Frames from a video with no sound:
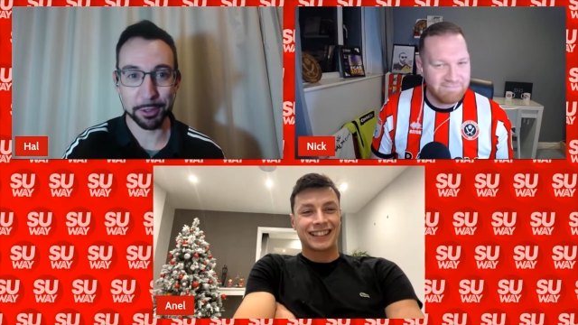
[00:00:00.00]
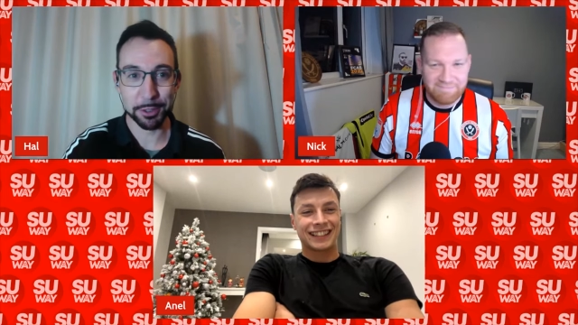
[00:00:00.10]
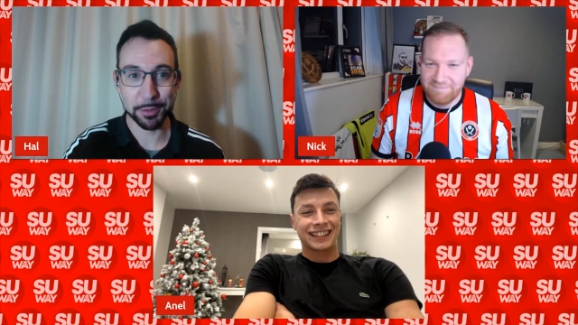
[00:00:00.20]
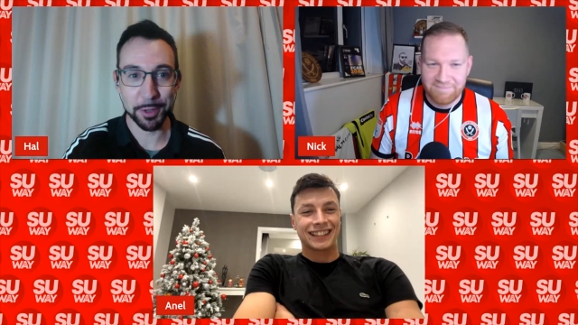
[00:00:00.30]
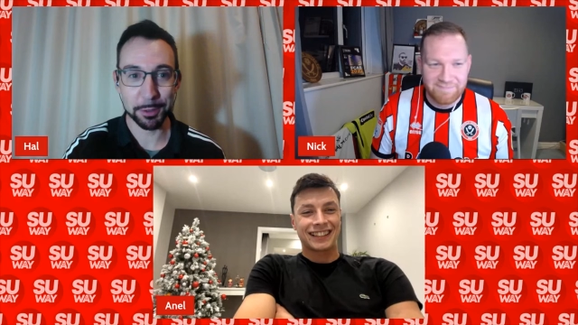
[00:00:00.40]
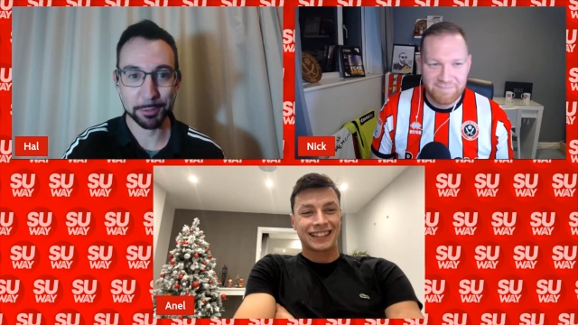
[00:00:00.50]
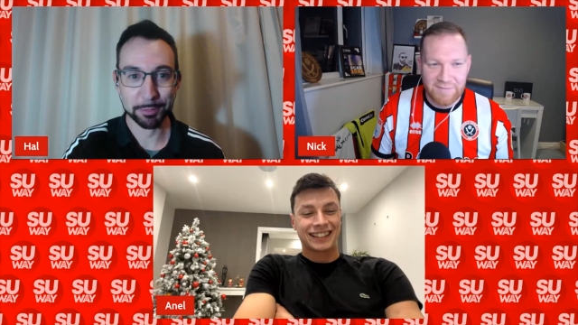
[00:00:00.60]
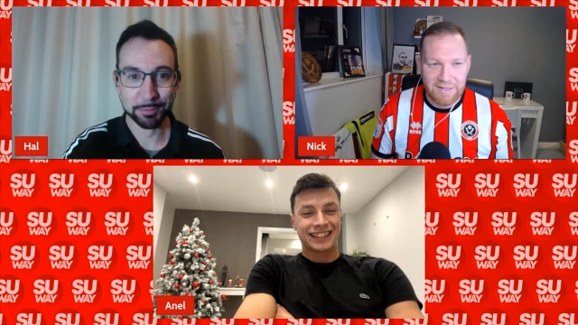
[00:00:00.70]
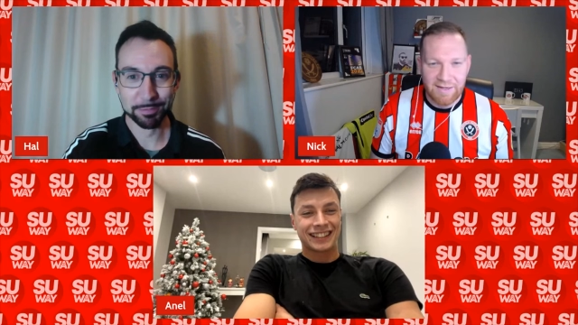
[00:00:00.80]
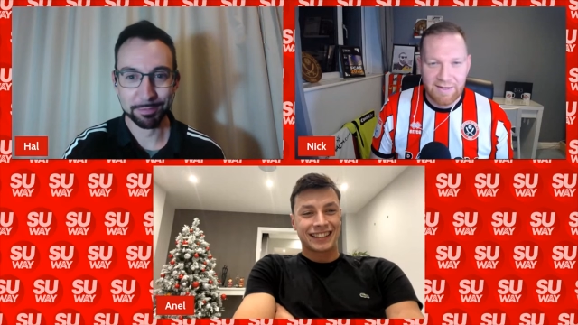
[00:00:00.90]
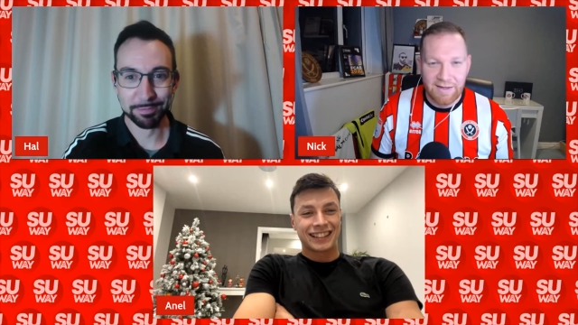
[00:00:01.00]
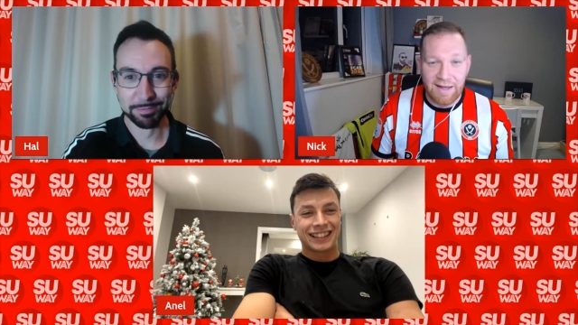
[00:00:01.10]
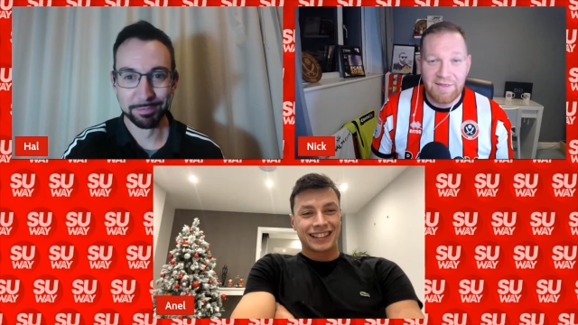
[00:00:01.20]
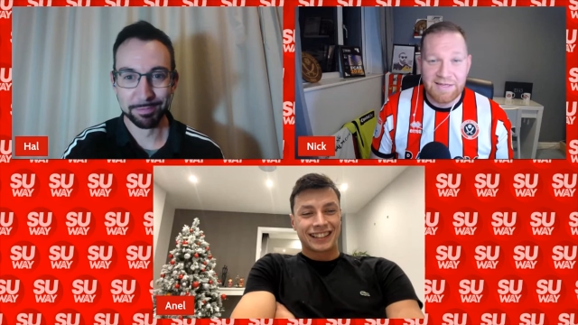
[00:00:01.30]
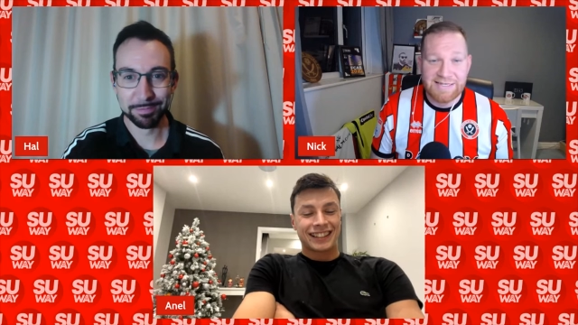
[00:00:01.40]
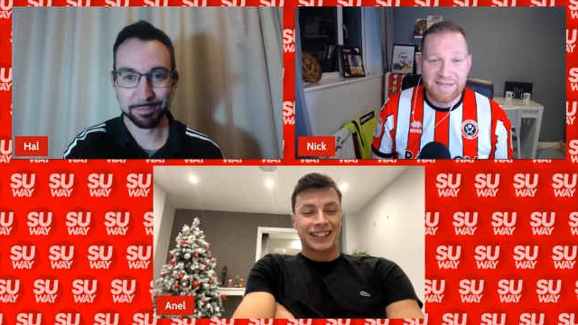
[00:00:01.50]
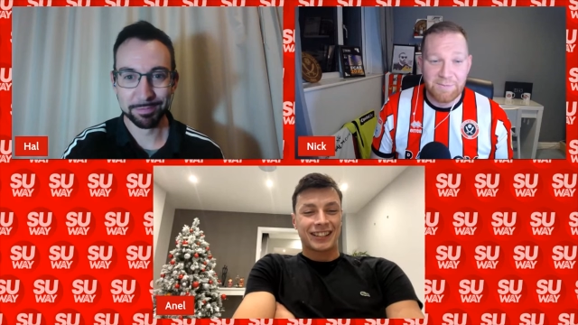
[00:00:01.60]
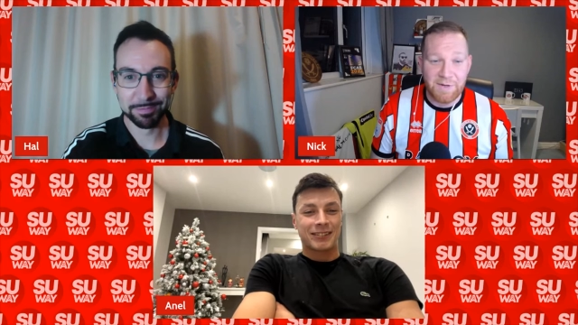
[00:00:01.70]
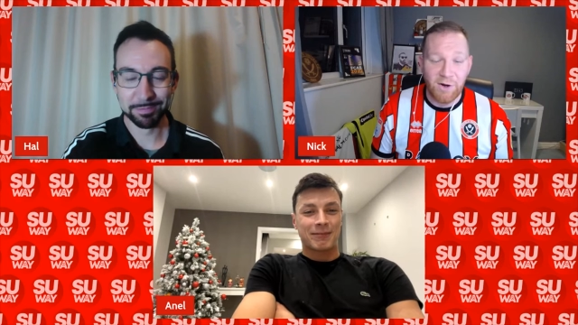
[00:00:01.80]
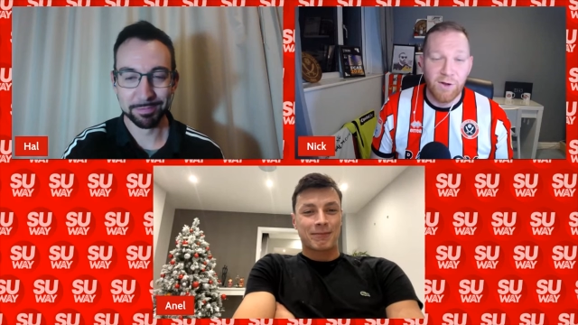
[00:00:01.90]
Speaker 1: Huddersfield. And this is going
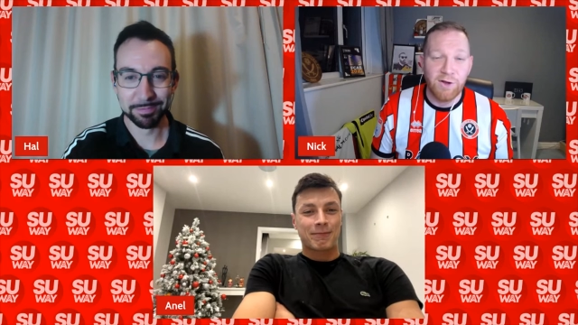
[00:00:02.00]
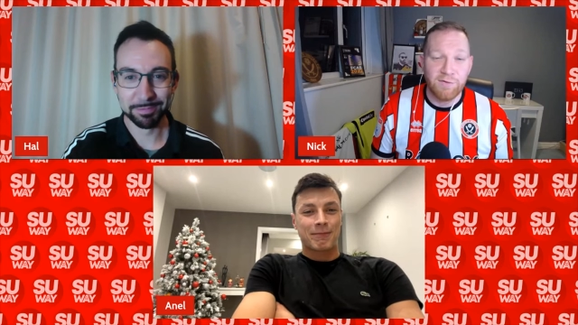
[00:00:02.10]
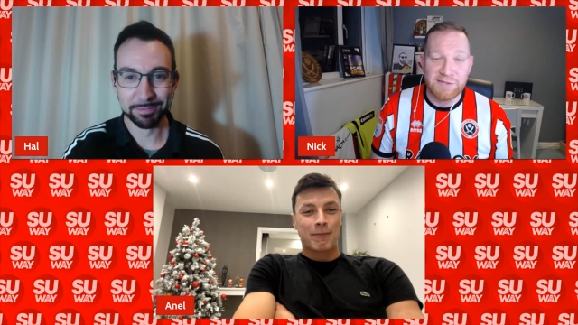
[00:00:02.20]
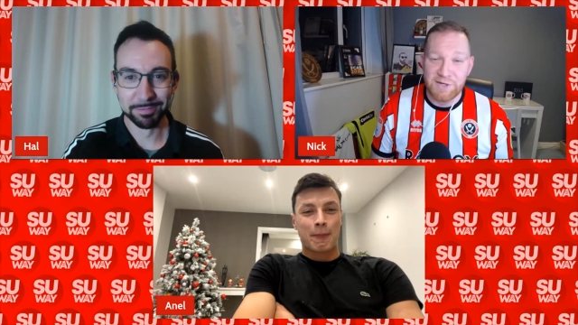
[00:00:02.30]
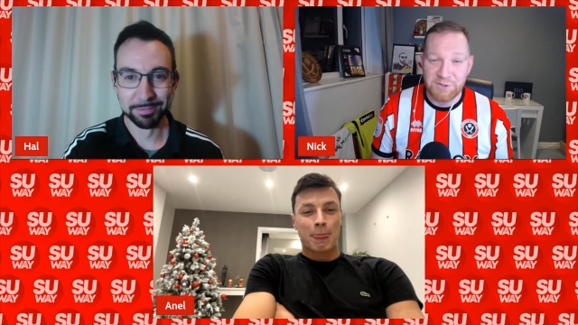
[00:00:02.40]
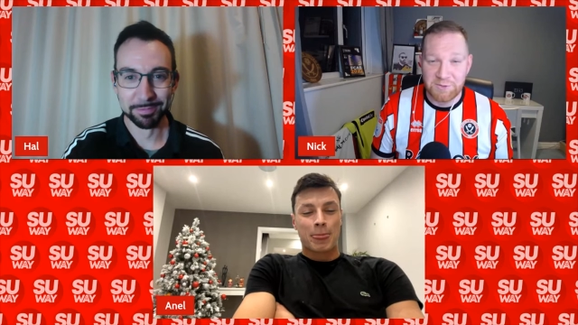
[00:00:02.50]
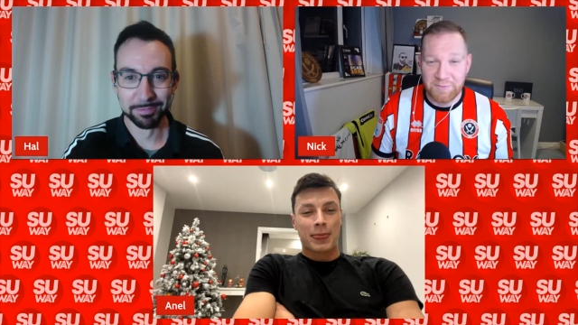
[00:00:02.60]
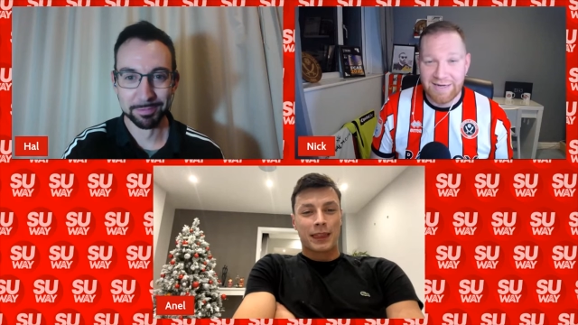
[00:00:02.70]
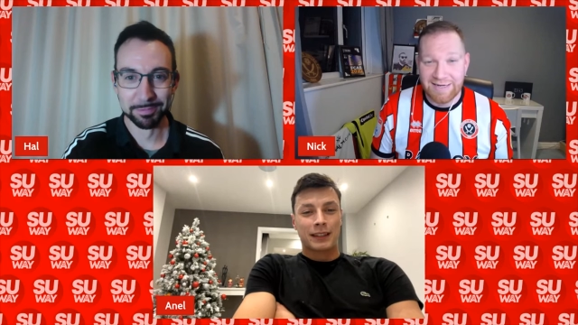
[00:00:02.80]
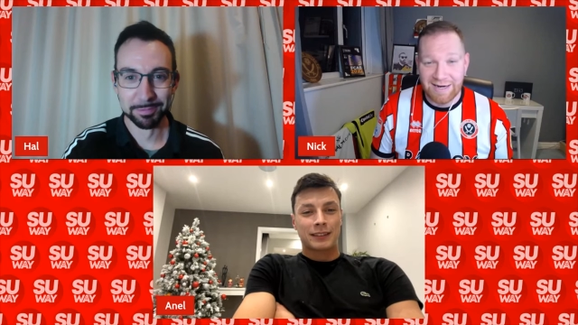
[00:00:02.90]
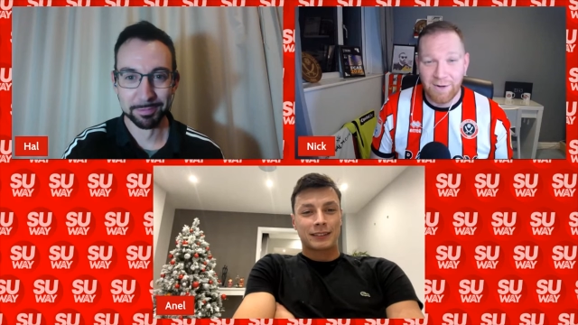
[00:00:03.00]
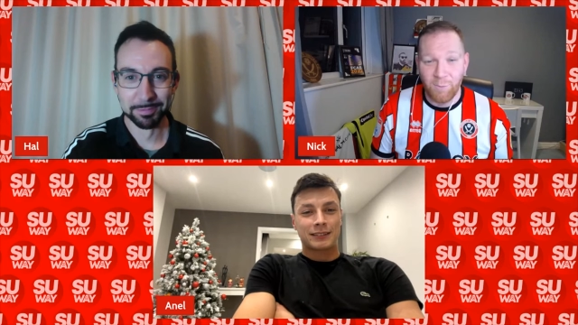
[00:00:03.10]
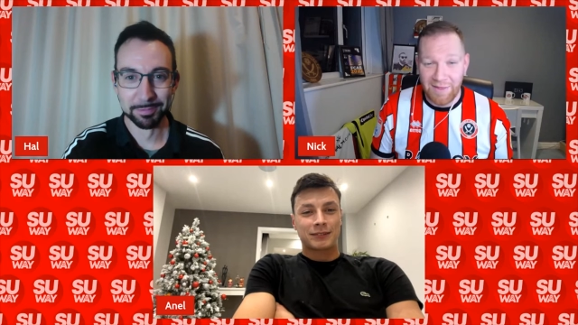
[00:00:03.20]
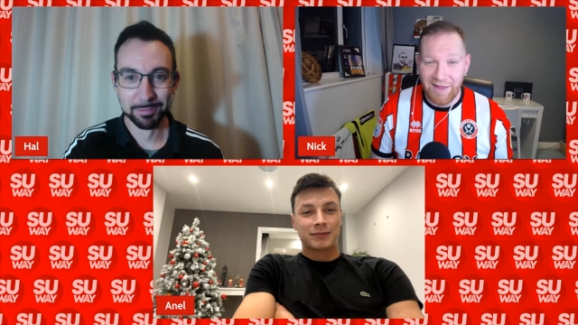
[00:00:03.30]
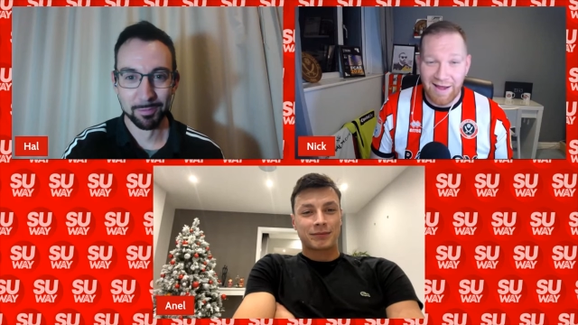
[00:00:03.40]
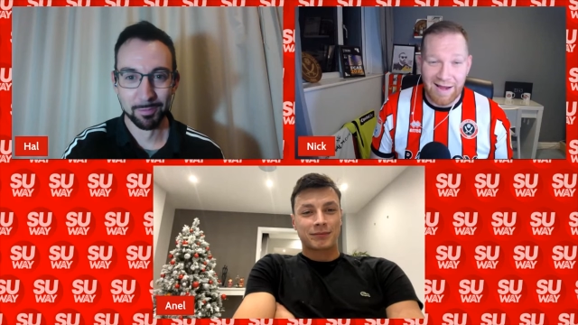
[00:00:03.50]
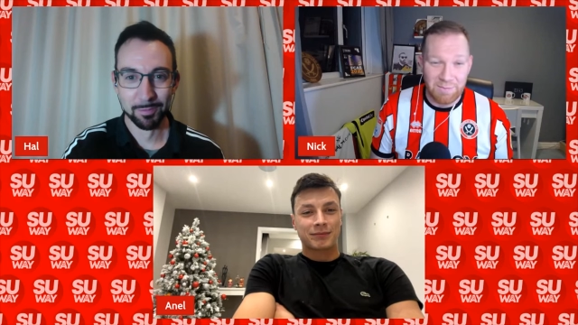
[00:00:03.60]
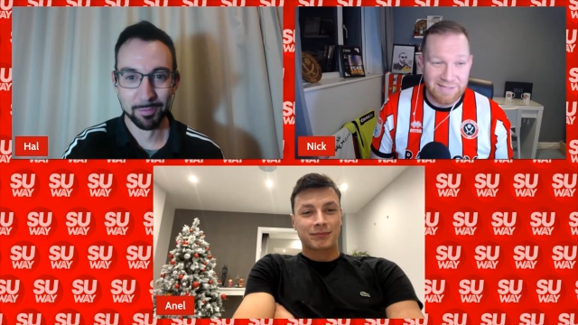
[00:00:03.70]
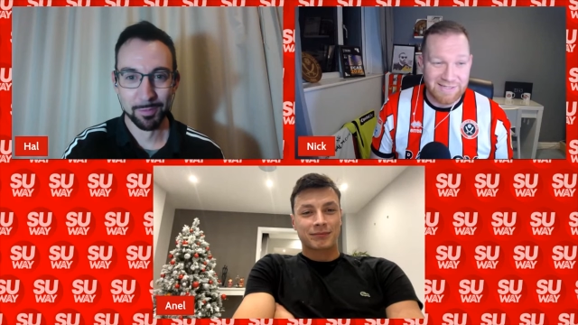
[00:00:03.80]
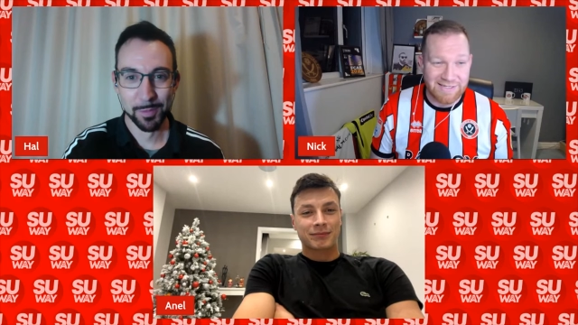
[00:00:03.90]
to be all over social media when that
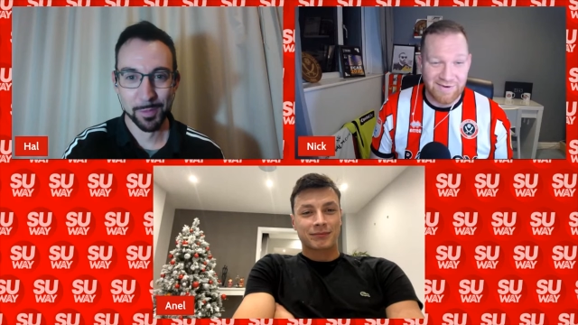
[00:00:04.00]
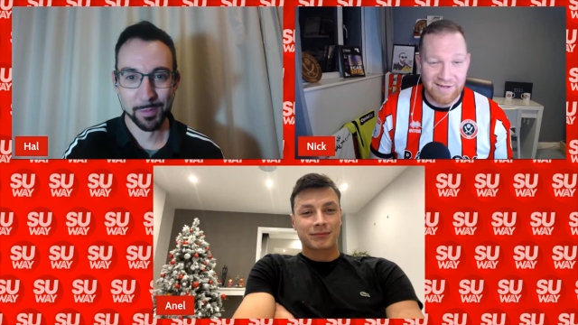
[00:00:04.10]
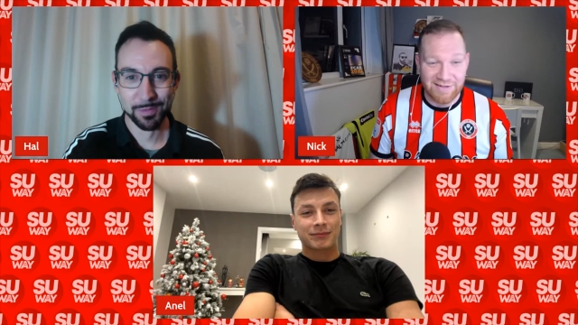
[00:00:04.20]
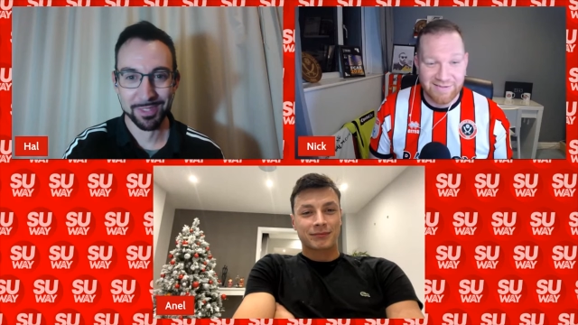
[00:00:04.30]
happens as well.